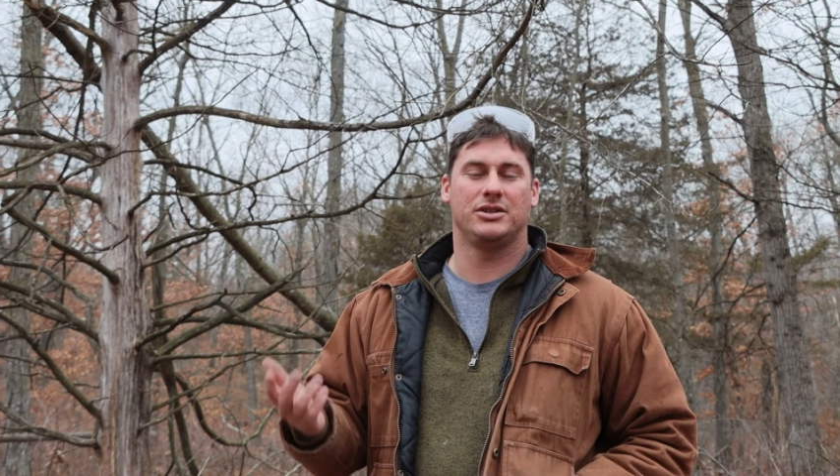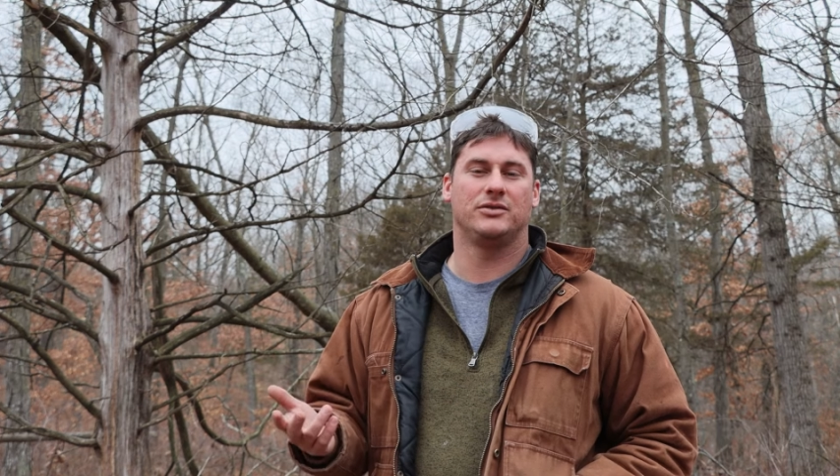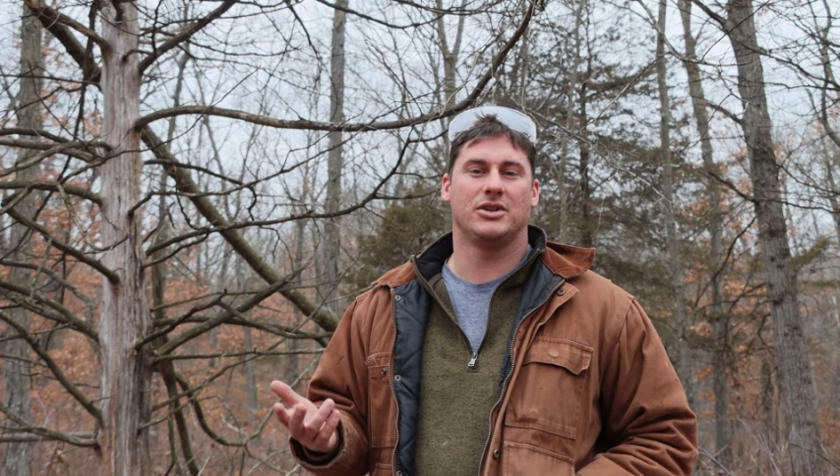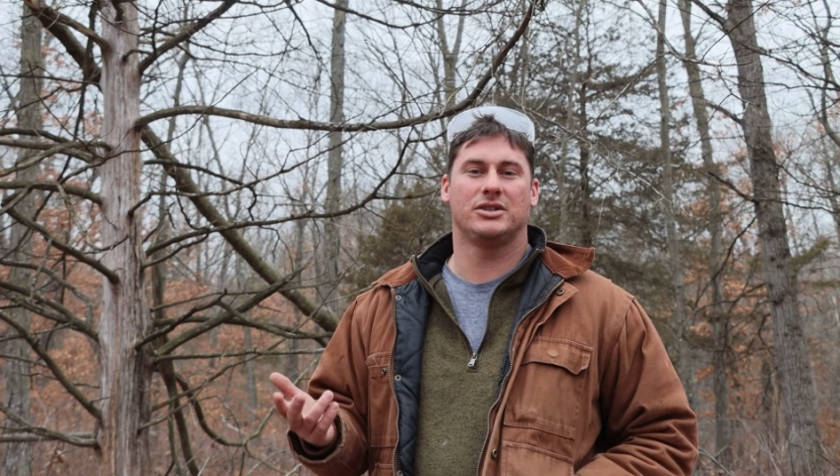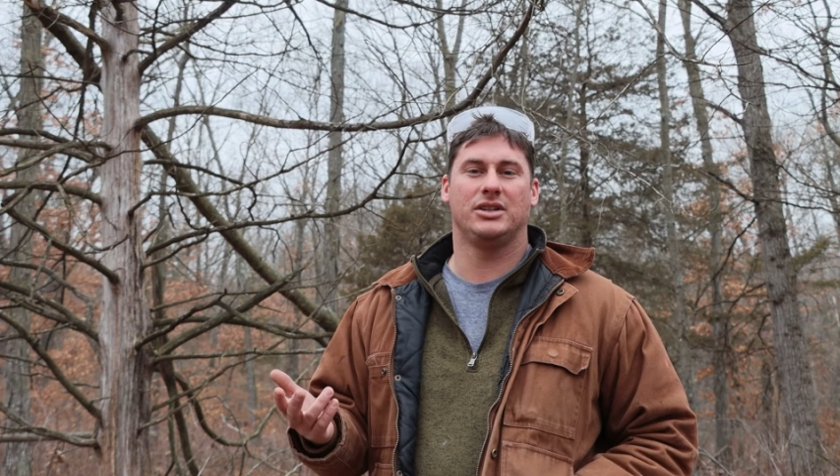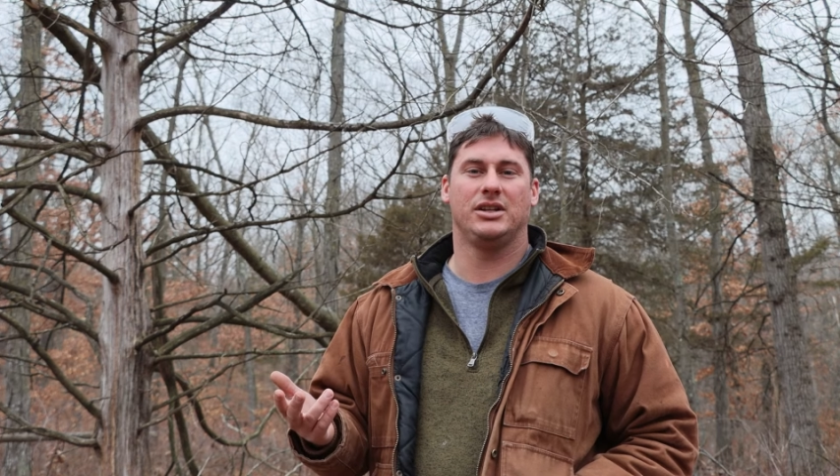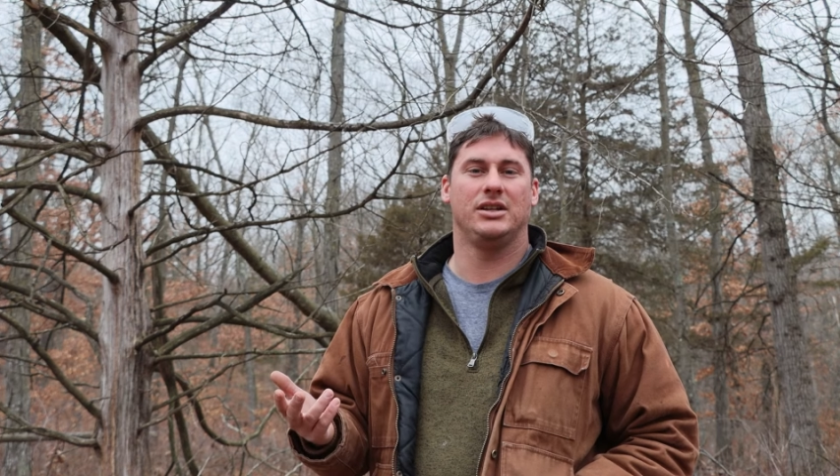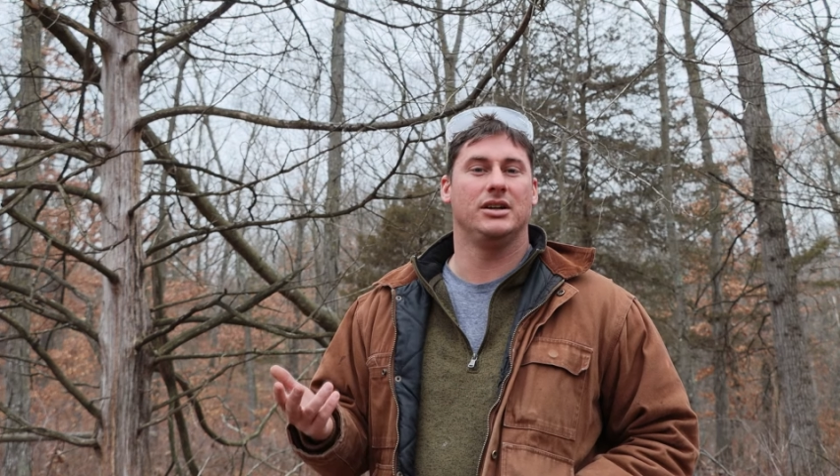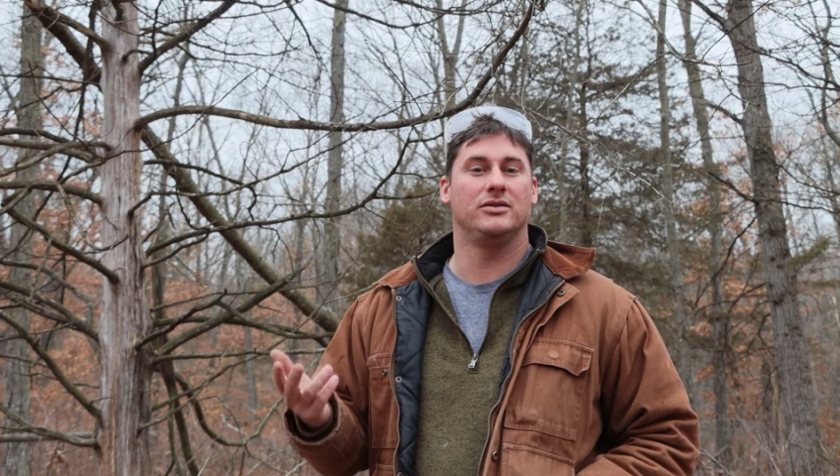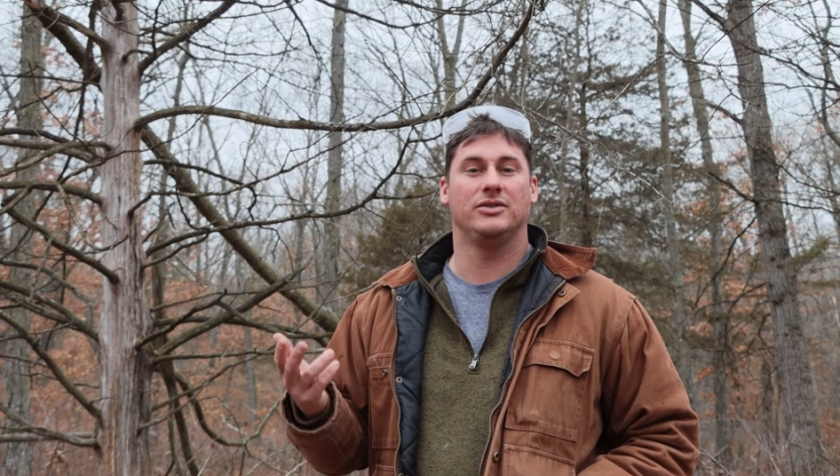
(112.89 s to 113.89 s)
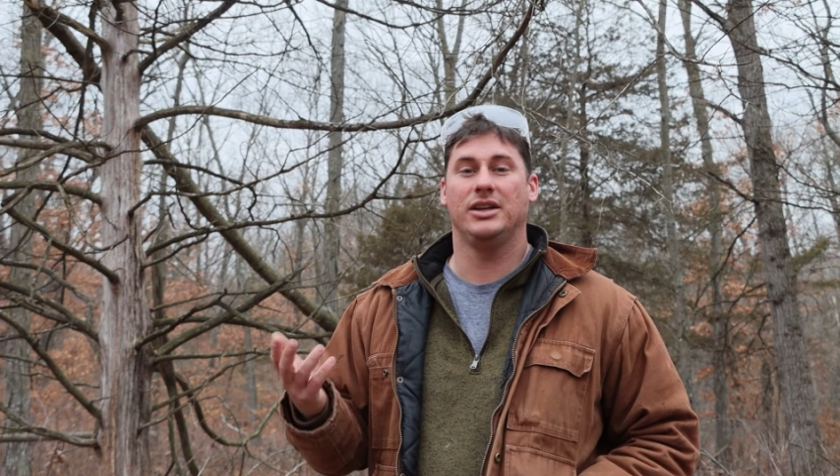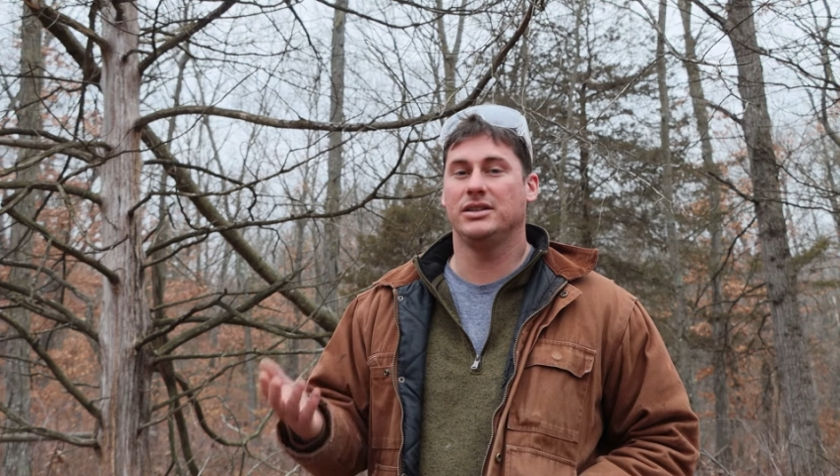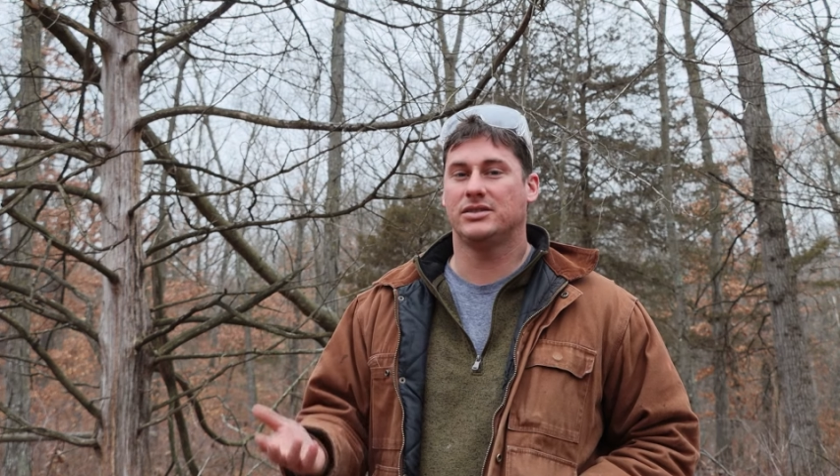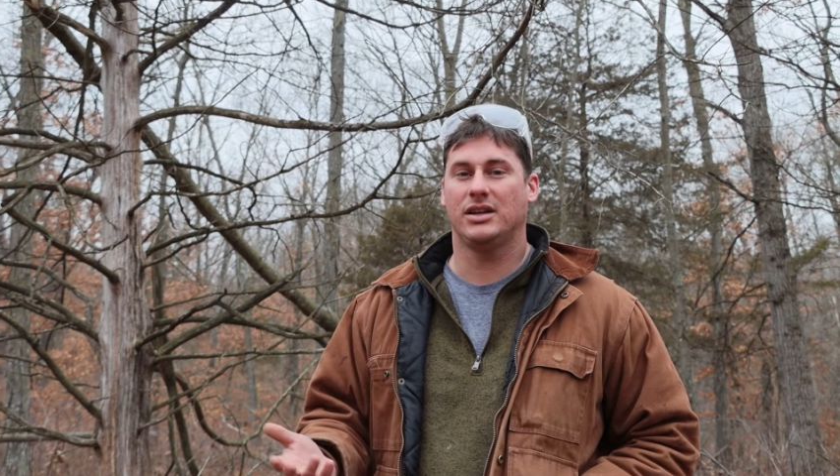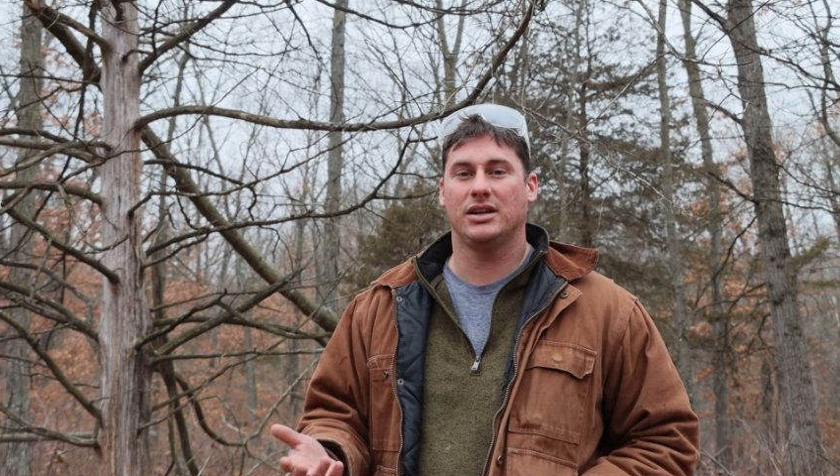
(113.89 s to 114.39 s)
diversity of
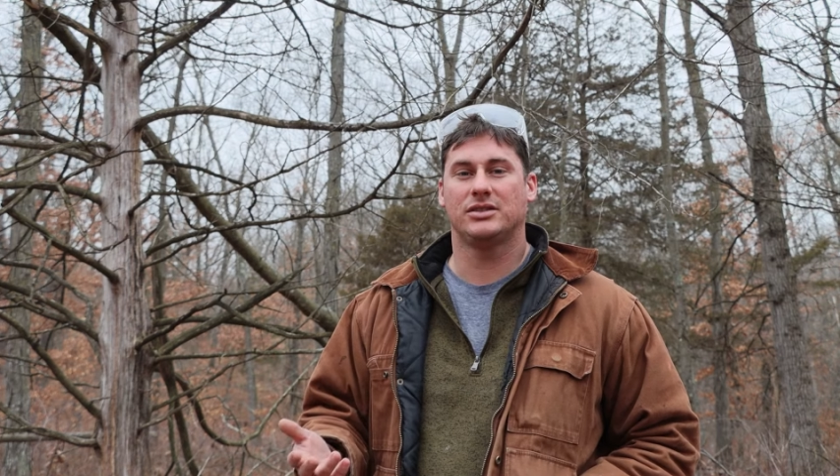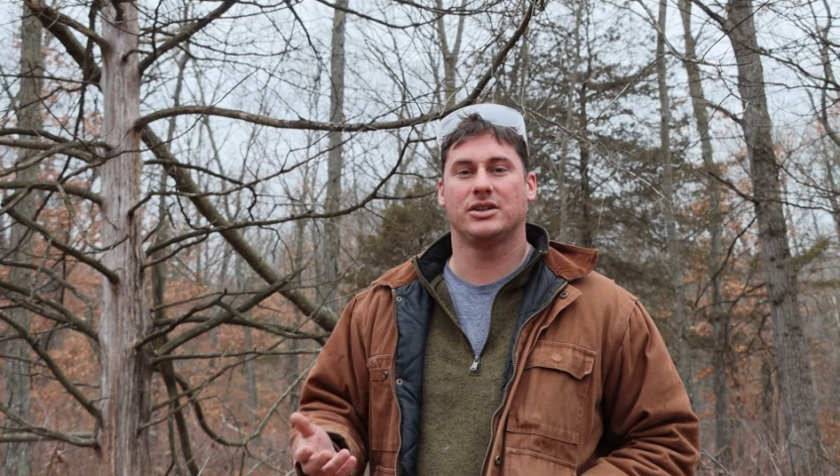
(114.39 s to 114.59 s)
insects,